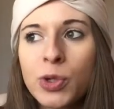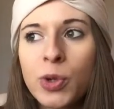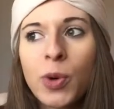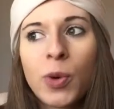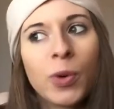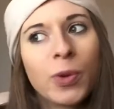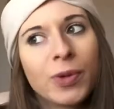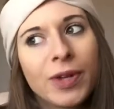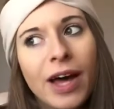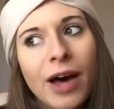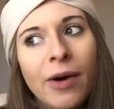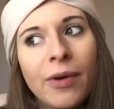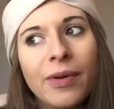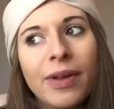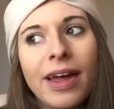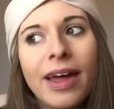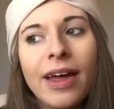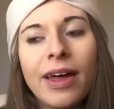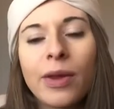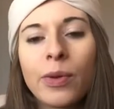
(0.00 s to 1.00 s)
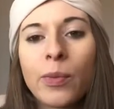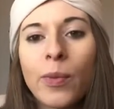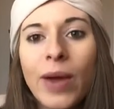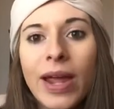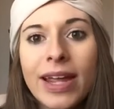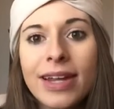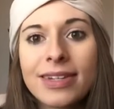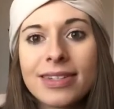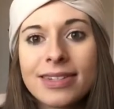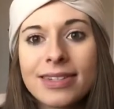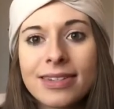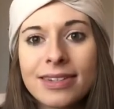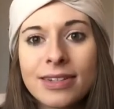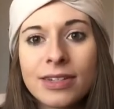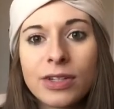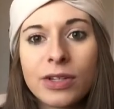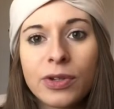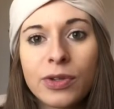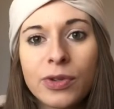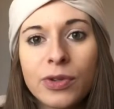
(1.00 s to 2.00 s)
to hold out and wait
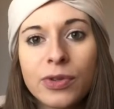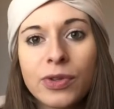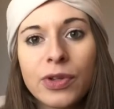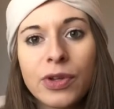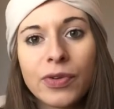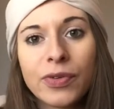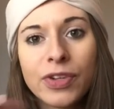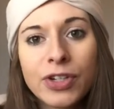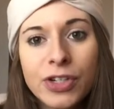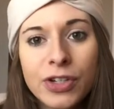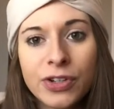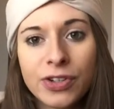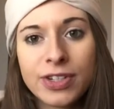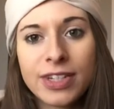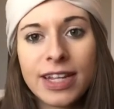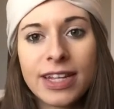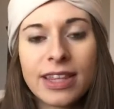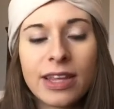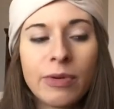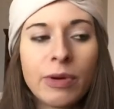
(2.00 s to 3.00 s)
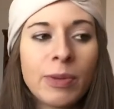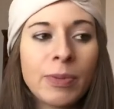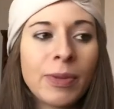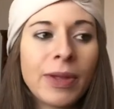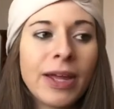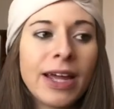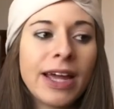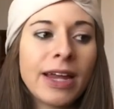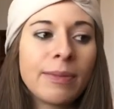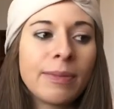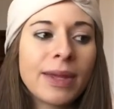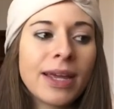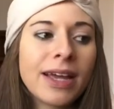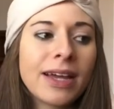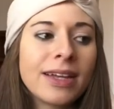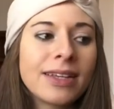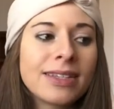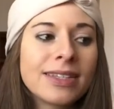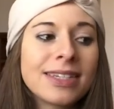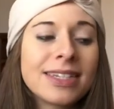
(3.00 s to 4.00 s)
until the original date that we planned,
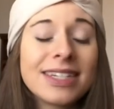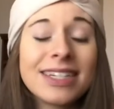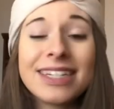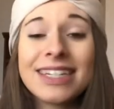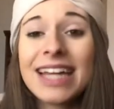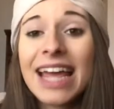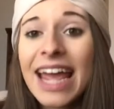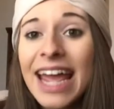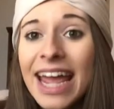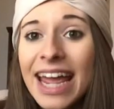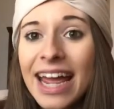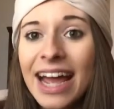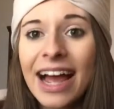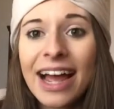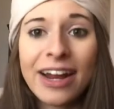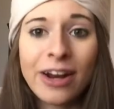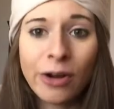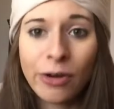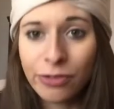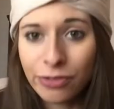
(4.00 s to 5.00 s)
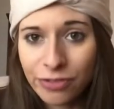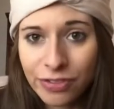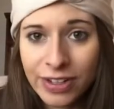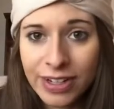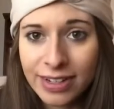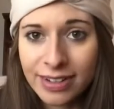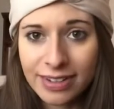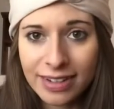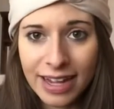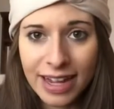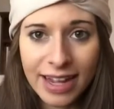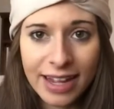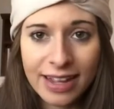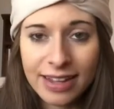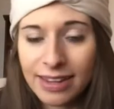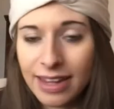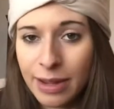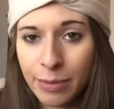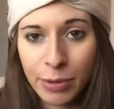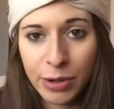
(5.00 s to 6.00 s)
because today I don't feel
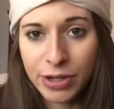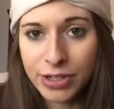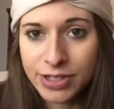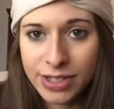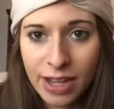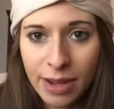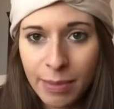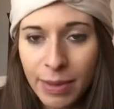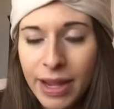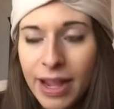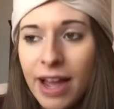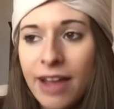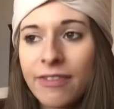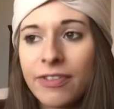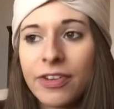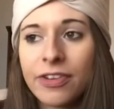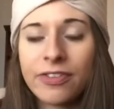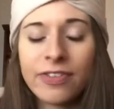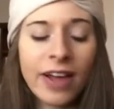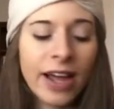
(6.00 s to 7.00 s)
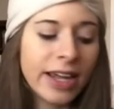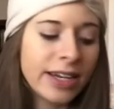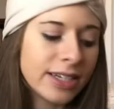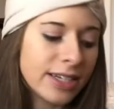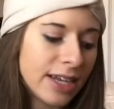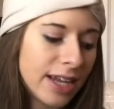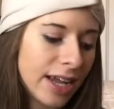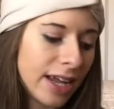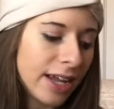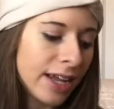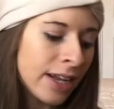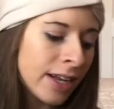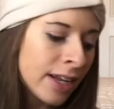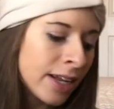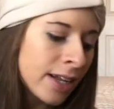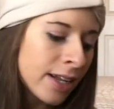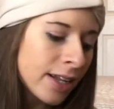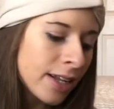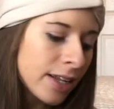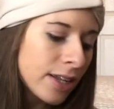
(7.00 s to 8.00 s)
like labor is coming. I feel fine today.
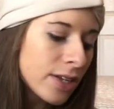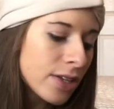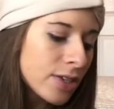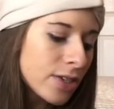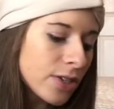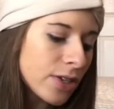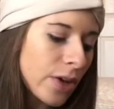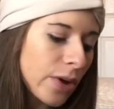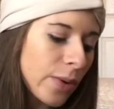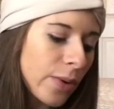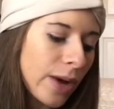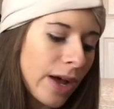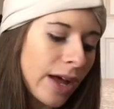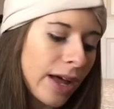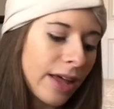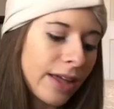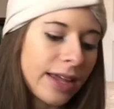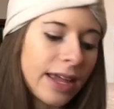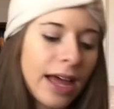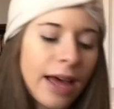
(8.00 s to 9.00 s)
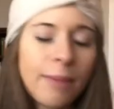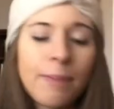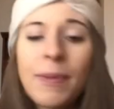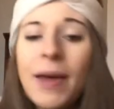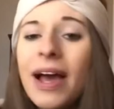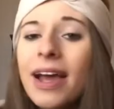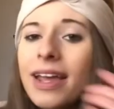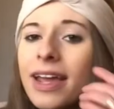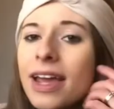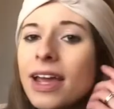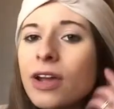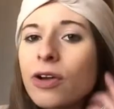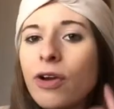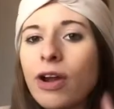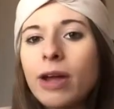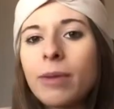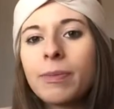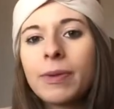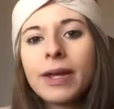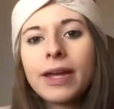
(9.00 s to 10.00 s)
So yeah, backache,
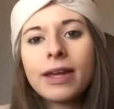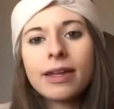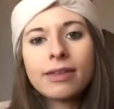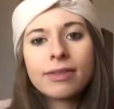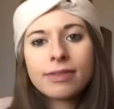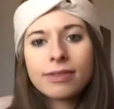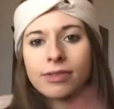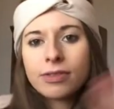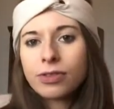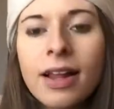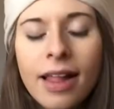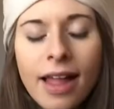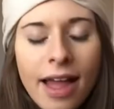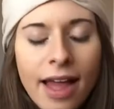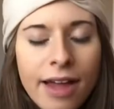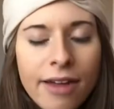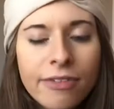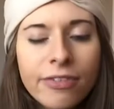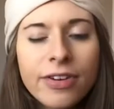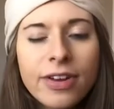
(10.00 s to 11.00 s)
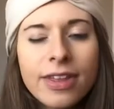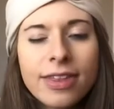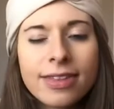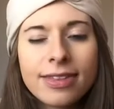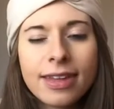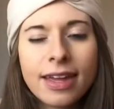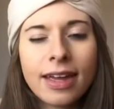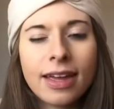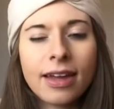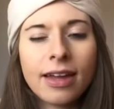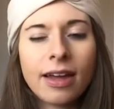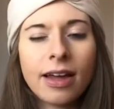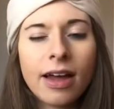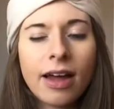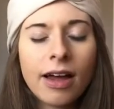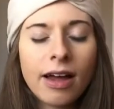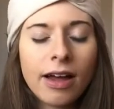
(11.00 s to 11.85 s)
cramping, everything